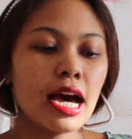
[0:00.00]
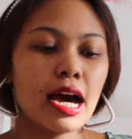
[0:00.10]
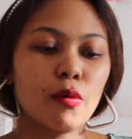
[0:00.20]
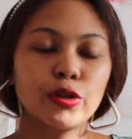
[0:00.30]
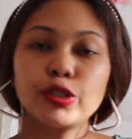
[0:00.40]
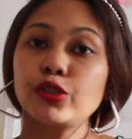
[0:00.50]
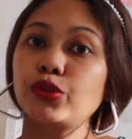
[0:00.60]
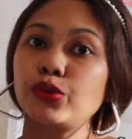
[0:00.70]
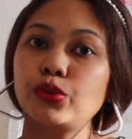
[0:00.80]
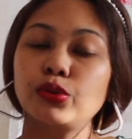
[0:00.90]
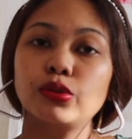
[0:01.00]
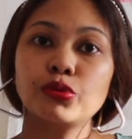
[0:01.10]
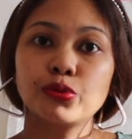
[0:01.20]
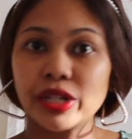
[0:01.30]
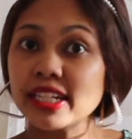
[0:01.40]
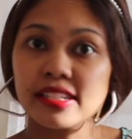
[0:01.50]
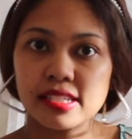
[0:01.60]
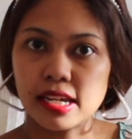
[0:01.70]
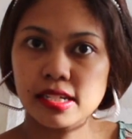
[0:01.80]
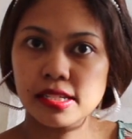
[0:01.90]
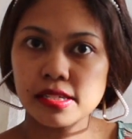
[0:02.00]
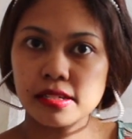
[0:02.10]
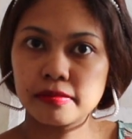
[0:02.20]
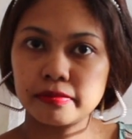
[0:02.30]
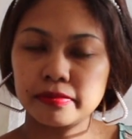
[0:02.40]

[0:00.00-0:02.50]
I want you to read the text